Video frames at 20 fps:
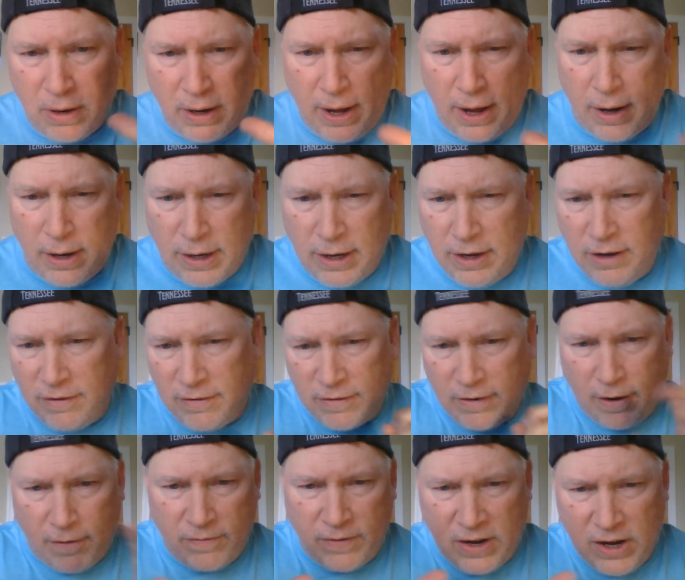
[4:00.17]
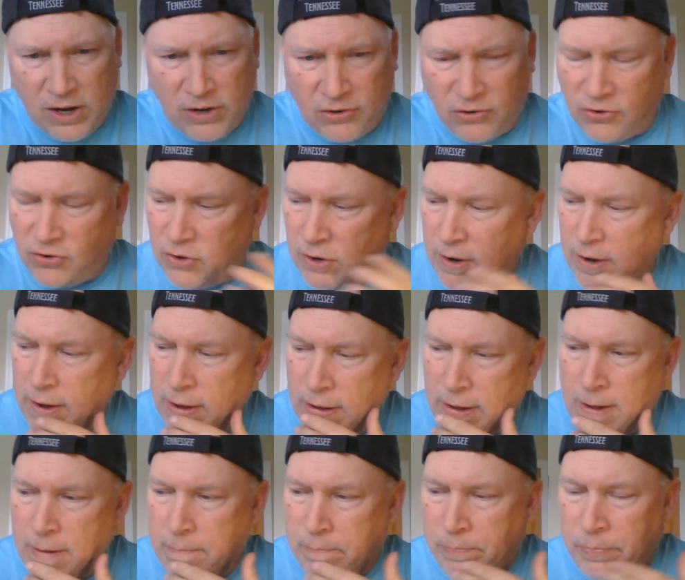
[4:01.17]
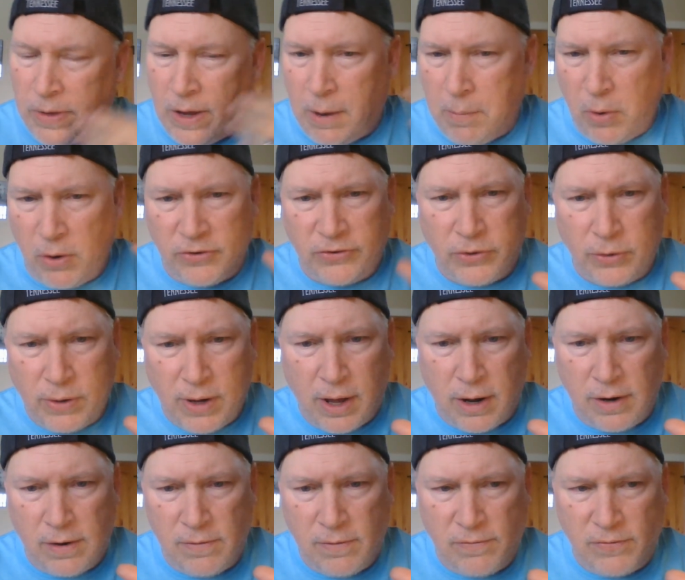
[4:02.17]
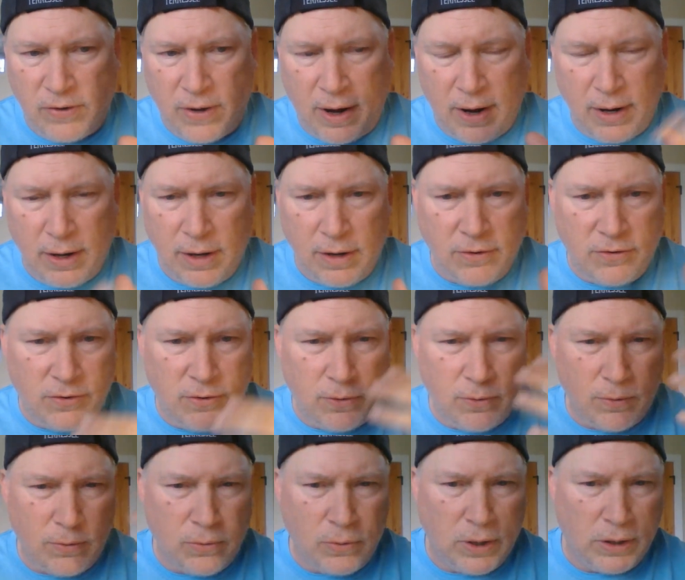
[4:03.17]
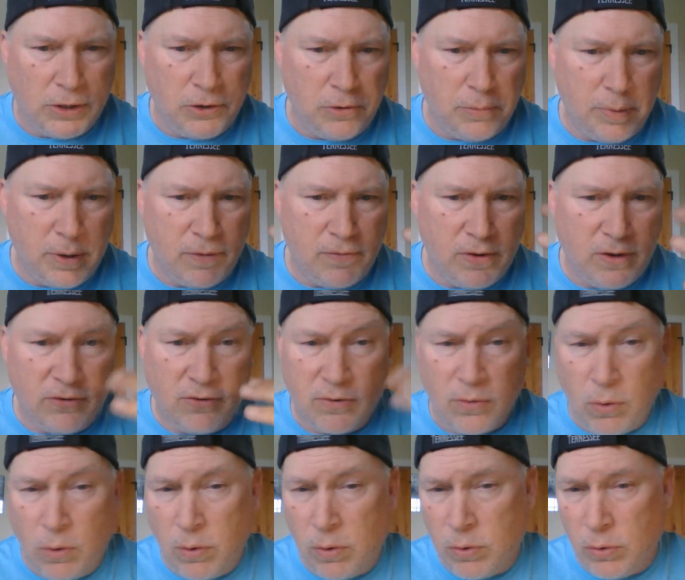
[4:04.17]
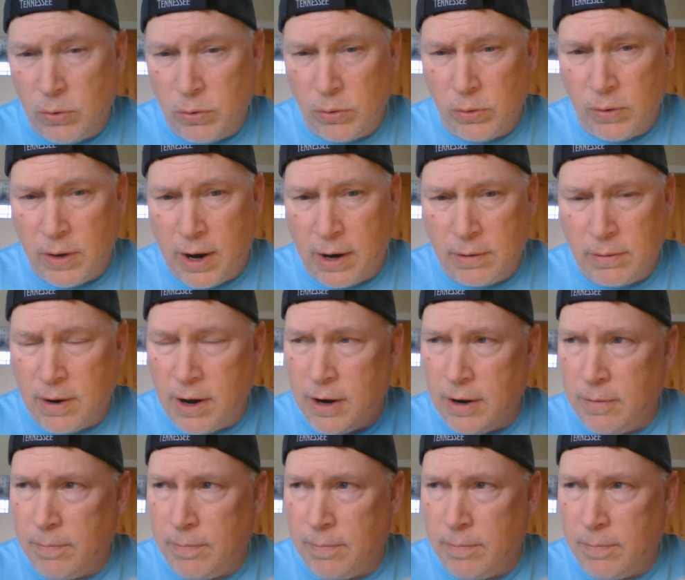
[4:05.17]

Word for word: mechanic-y stuff-ish. I'm also kind of tying it to a little bit of historical.